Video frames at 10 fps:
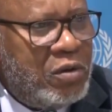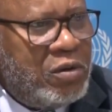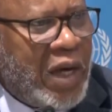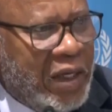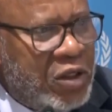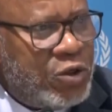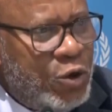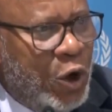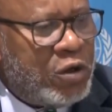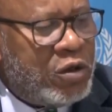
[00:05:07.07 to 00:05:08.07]
That is
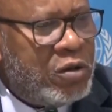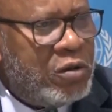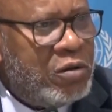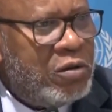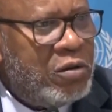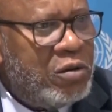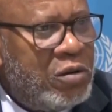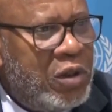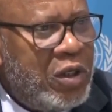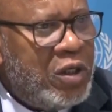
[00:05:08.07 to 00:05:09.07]
not
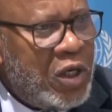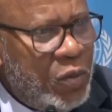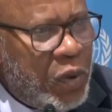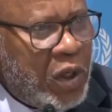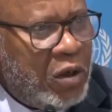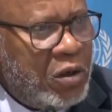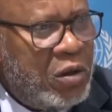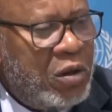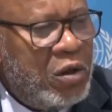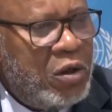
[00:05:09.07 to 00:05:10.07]
in keeping